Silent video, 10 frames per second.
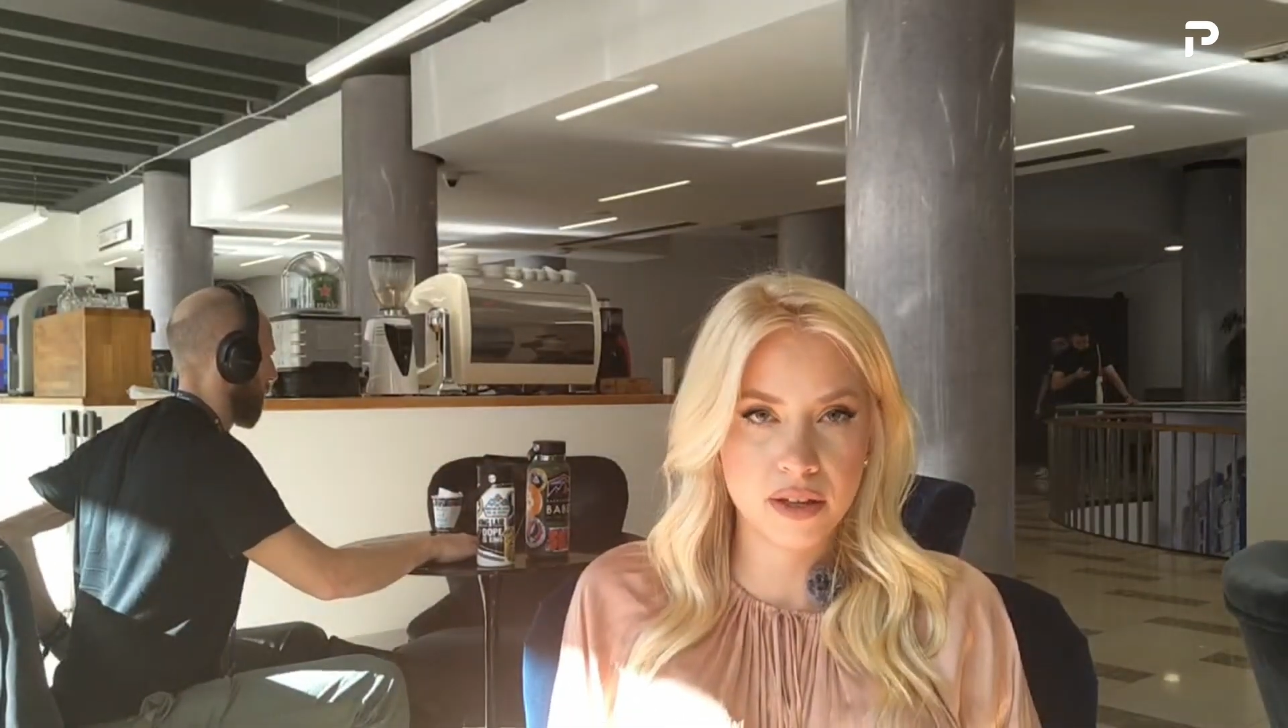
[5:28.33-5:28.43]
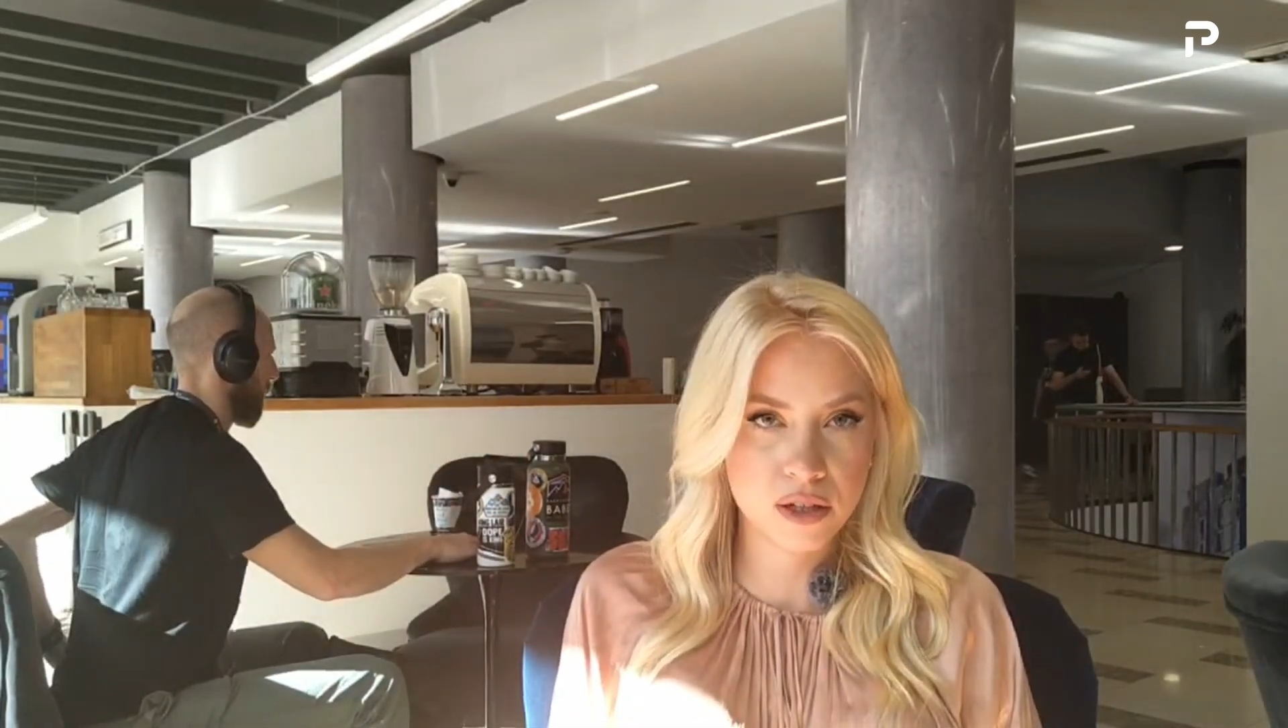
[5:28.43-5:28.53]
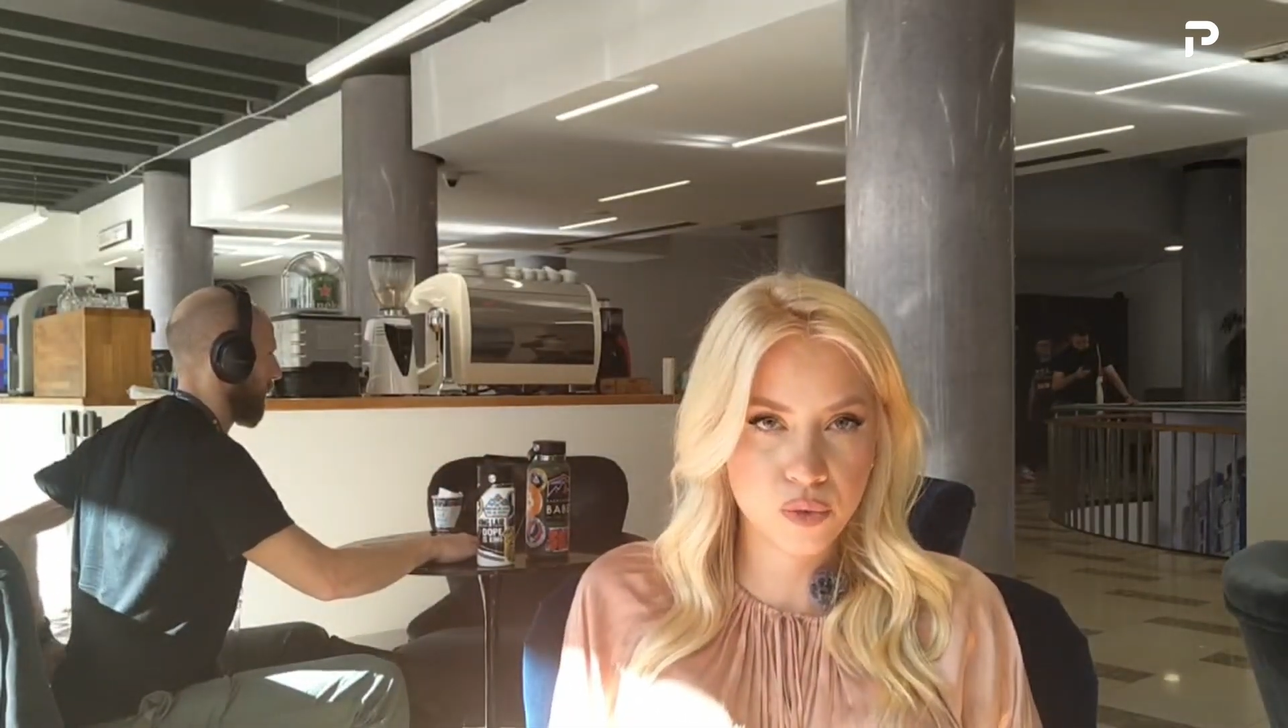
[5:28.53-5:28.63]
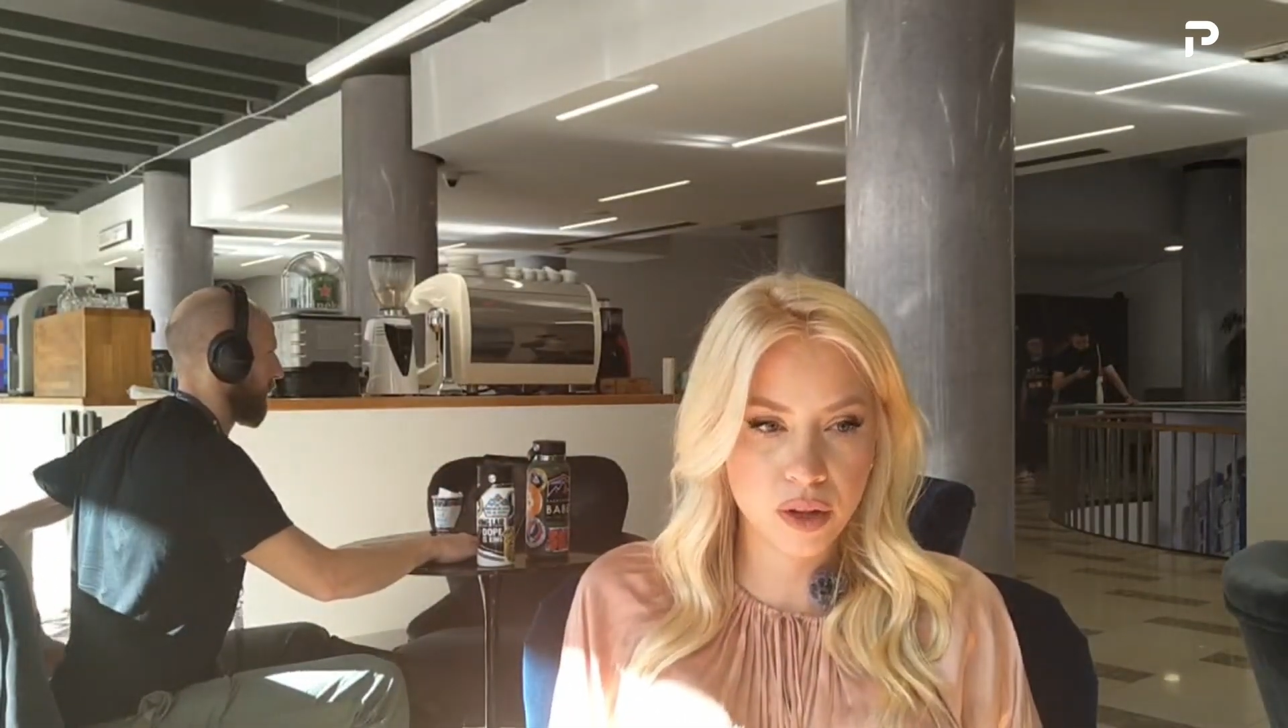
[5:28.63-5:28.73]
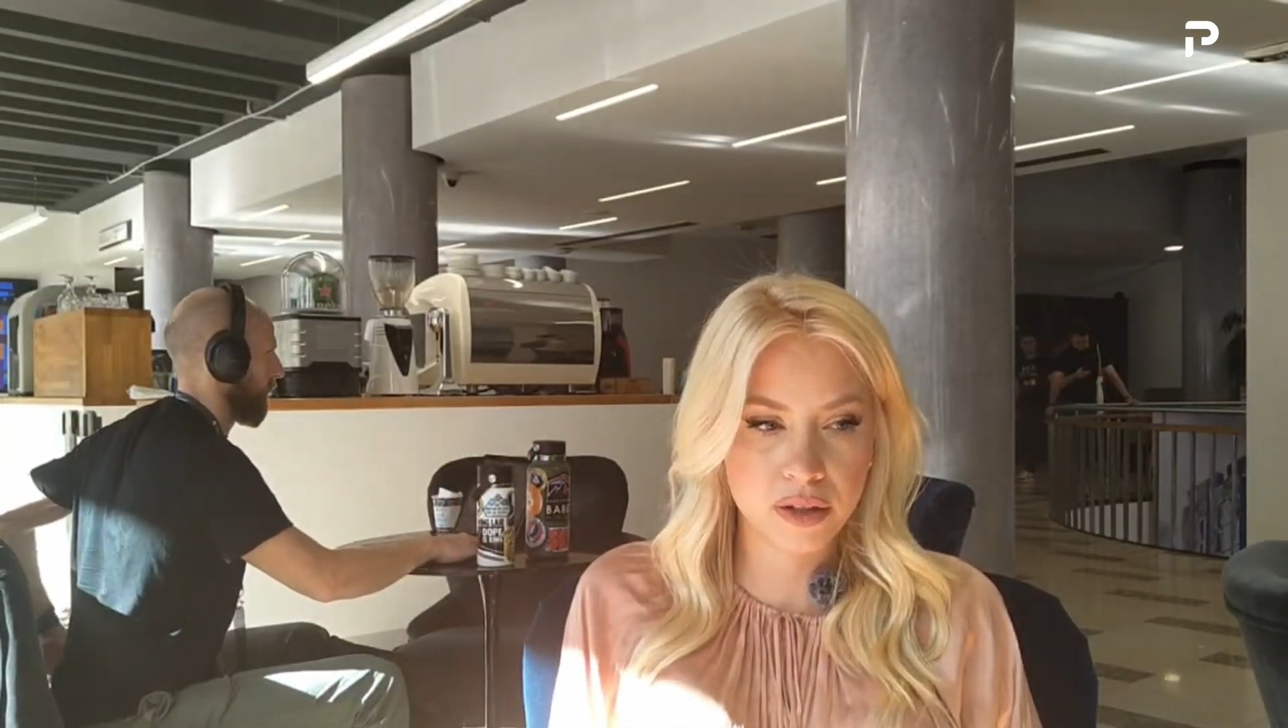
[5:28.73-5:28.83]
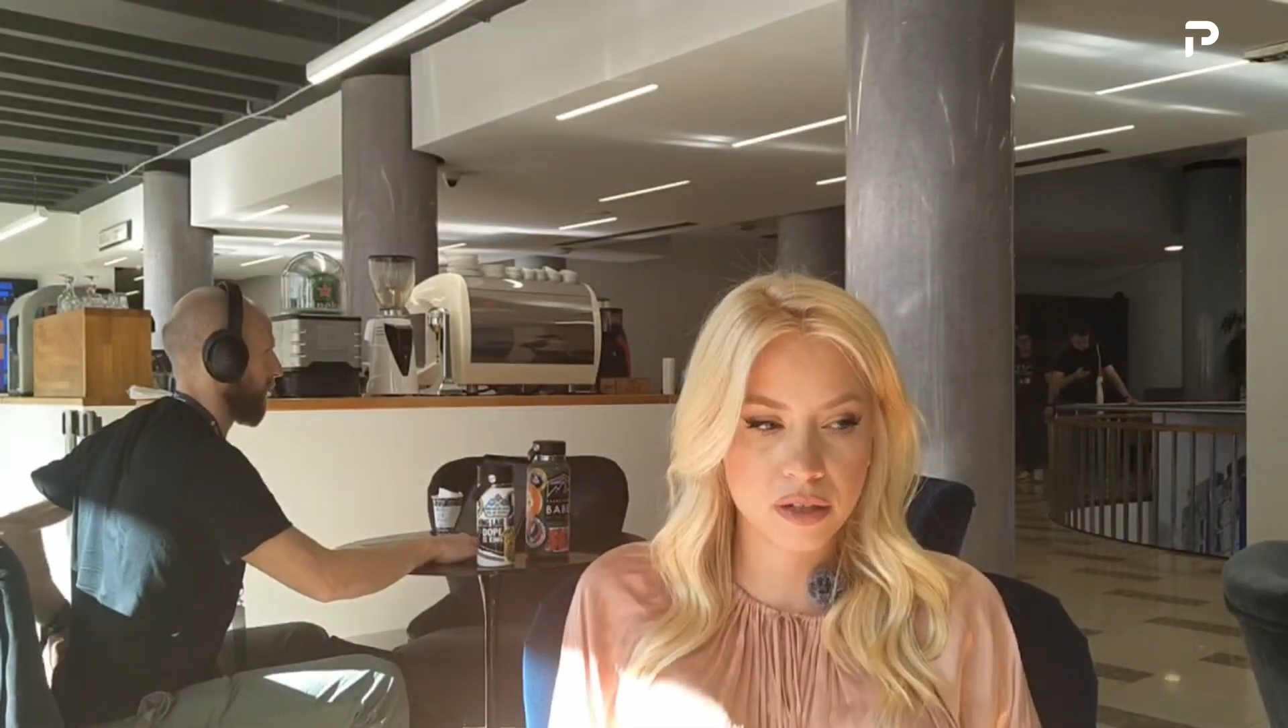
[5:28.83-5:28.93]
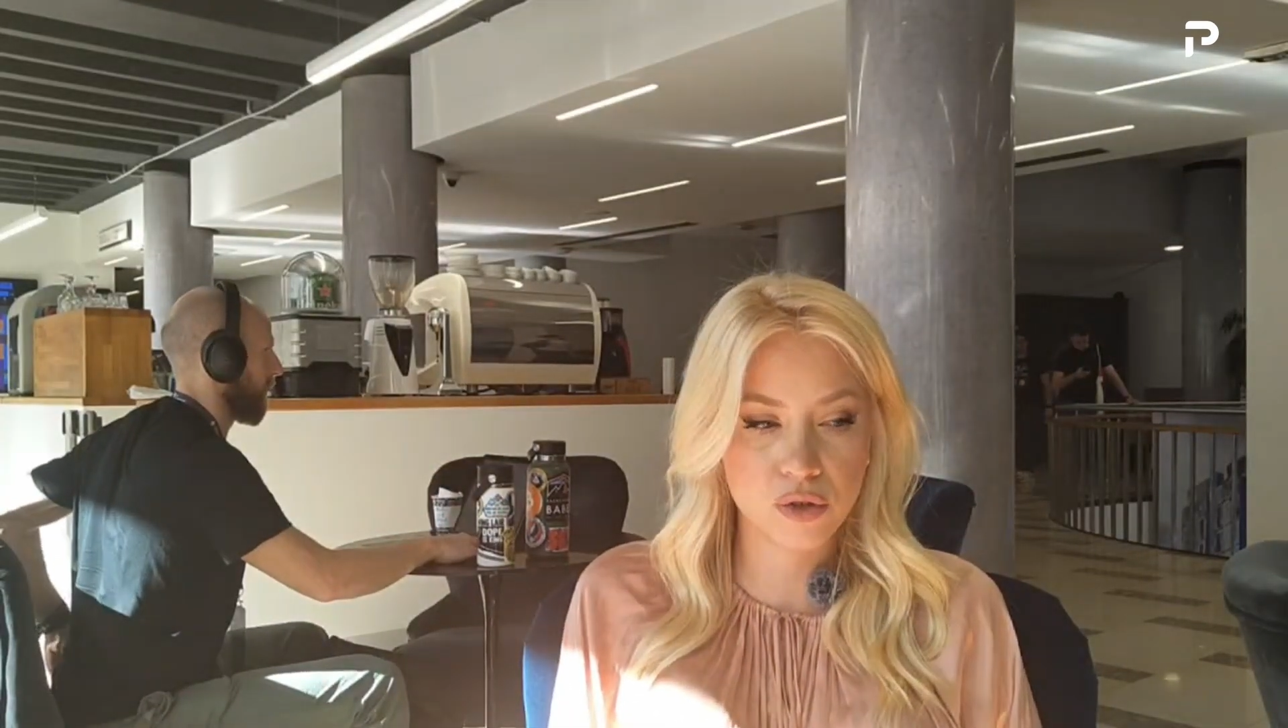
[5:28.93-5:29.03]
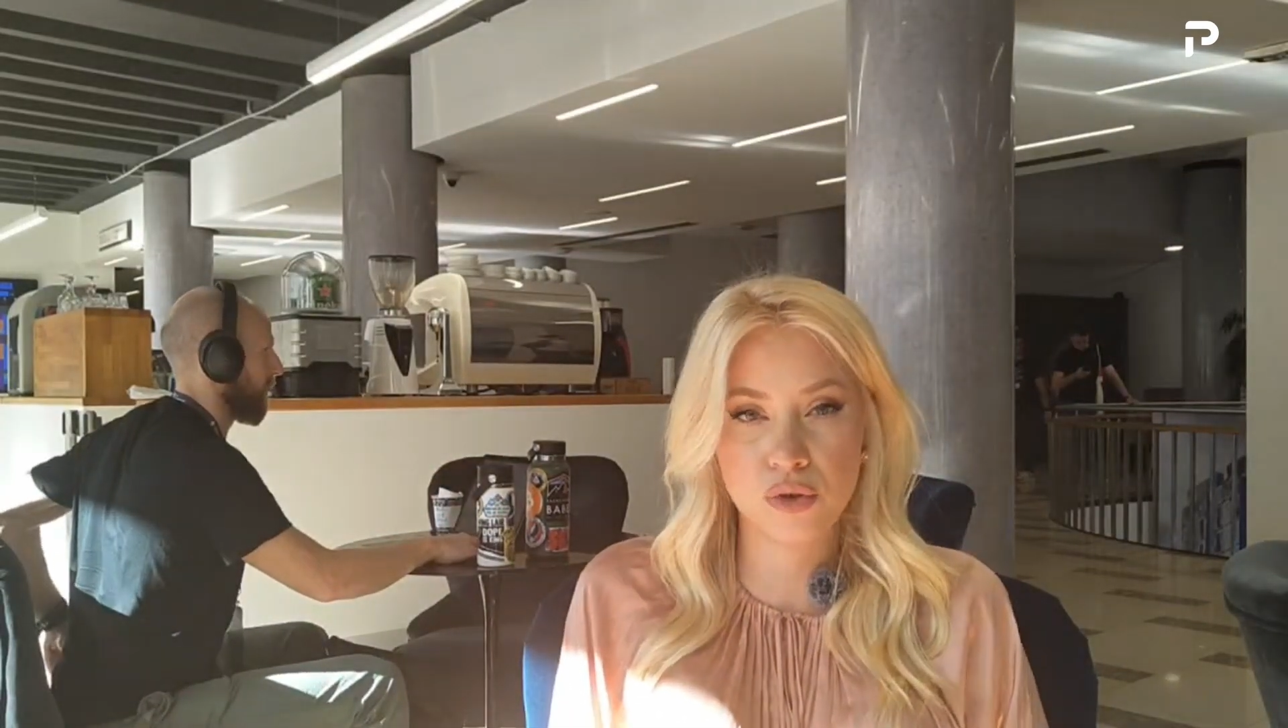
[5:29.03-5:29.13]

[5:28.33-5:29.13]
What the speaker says: this field is